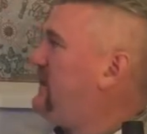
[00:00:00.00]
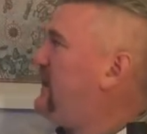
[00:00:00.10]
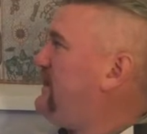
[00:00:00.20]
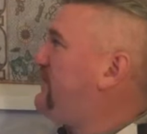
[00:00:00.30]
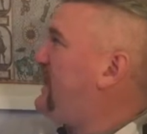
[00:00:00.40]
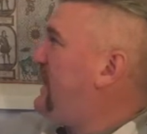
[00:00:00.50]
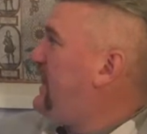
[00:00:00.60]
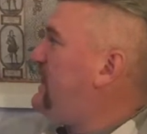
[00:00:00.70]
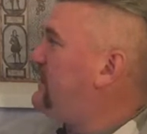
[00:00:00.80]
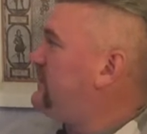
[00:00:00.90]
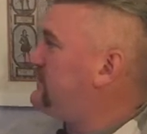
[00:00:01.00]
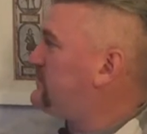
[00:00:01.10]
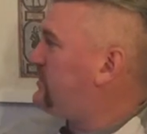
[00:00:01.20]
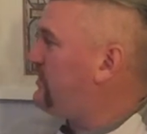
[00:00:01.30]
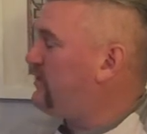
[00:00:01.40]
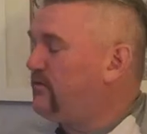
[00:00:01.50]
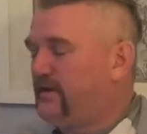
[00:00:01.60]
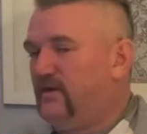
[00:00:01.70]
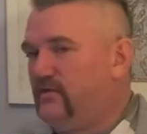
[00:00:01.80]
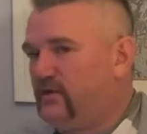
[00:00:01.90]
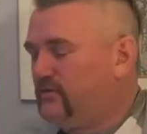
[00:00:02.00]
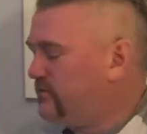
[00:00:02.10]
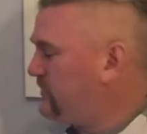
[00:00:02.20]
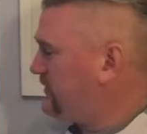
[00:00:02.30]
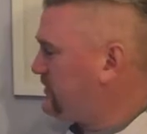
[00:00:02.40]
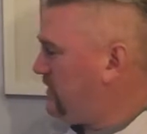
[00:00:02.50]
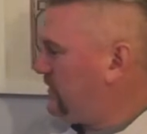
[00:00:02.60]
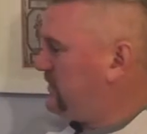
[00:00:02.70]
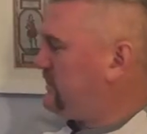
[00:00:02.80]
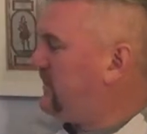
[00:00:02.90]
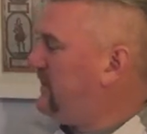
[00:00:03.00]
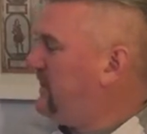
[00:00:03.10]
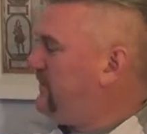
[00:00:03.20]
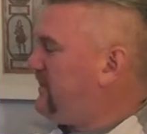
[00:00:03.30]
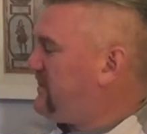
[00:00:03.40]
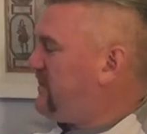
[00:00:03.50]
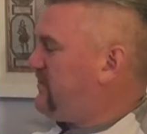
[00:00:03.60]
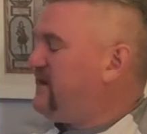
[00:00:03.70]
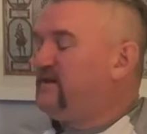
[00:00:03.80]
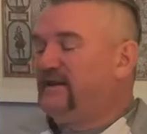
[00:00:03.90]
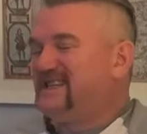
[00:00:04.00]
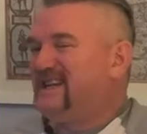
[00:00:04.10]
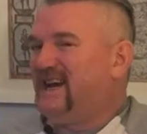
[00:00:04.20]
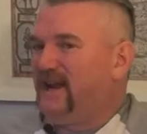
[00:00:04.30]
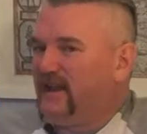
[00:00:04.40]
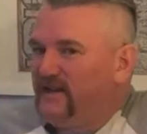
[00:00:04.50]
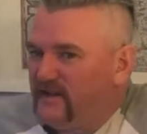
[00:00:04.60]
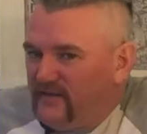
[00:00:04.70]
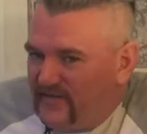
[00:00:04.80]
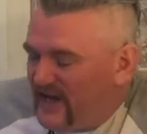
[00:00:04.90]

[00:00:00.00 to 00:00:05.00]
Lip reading: and you've got islands all around the coast of Scotland. But down here is the island of